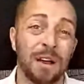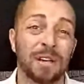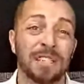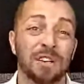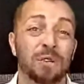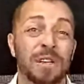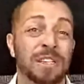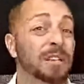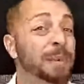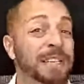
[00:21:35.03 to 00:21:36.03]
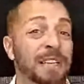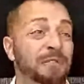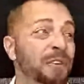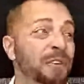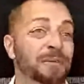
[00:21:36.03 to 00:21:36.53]
you know, is it gonna is it the best
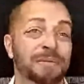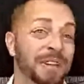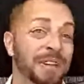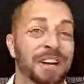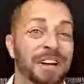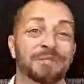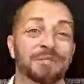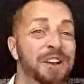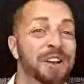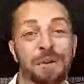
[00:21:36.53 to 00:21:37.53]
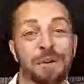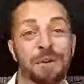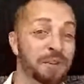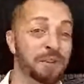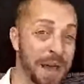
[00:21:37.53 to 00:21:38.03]
thing for their country
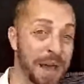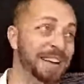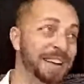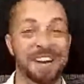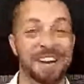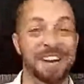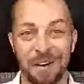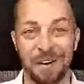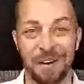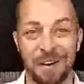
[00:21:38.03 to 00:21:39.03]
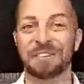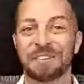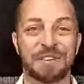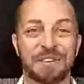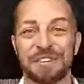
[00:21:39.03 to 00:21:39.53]
no humanity no
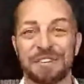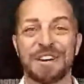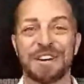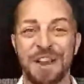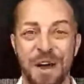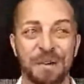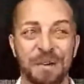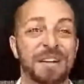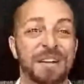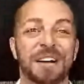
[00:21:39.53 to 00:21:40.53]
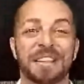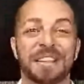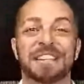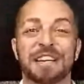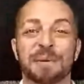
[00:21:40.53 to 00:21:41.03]
for the future no
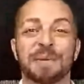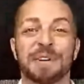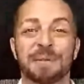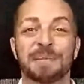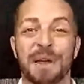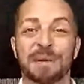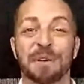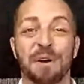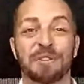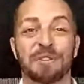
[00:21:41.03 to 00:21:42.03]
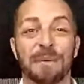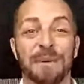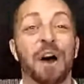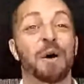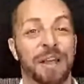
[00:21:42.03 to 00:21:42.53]
are the chinese people going to be able to
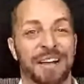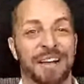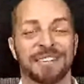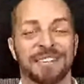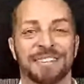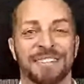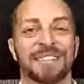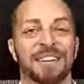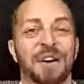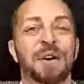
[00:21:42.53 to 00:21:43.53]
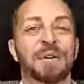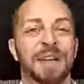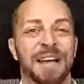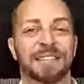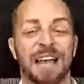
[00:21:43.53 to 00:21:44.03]
overcome it oh yes
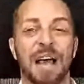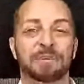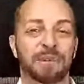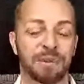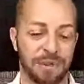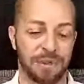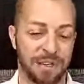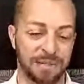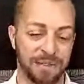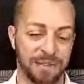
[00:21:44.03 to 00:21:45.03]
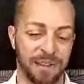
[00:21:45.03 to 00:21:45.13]
oh yes absolutely